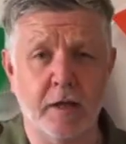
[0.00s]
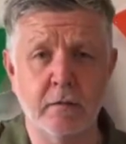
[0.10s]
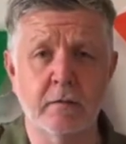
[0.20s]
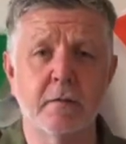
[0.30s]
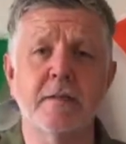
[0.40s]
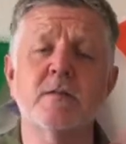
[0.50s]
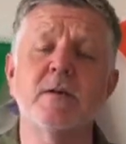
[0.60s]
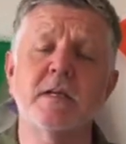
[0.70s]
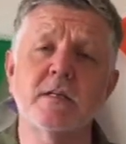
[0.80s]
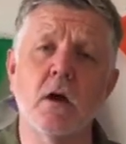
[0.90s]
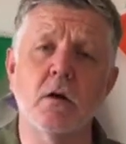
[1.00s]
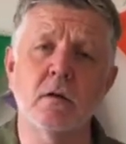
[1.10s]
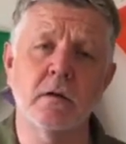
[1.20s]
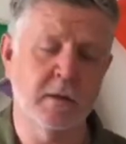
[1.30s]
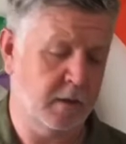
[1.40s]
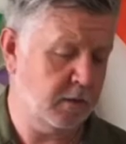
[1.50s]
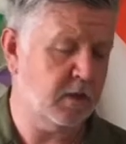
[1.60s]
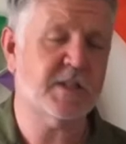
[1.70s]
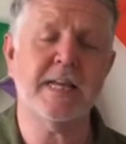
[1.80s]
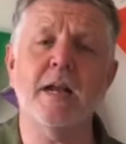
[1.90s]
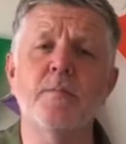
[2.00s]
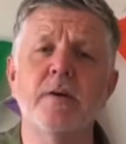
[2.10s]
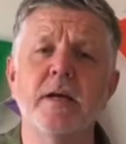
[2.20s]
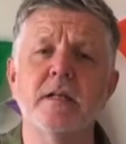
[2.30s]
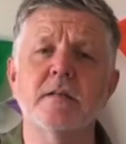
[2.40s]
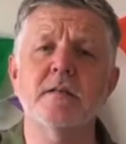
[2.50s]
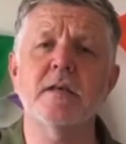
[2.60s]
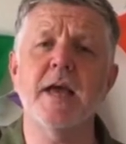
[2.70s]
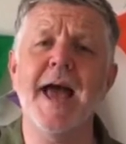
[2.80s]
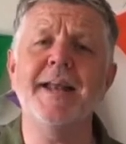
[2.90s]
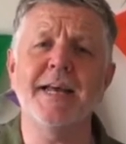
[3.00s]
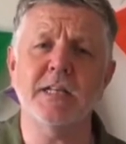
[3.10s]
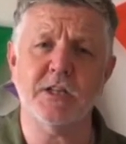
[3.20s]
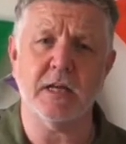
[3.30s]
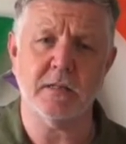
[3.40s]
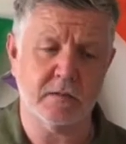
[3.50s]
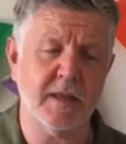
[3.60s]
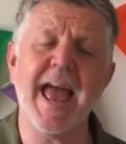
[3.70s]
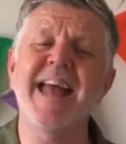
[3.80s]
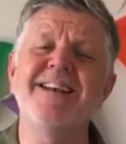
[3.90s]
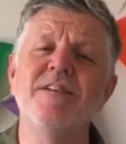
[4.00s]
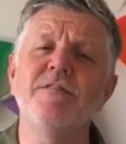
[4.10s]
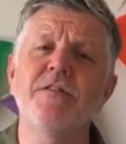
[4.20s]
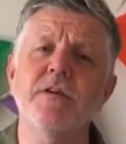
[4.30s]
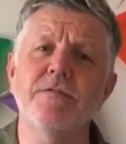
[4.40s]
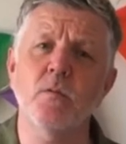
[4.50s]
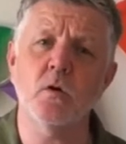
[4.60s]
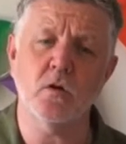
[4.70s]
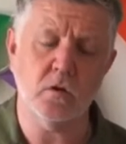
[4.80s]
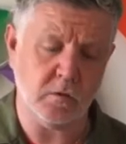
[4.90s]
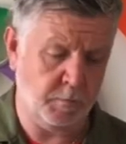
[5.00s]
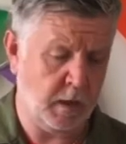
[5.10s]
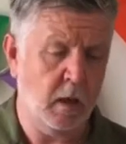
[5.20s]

then, this week's song to celebrate the NHS, the envy of the world.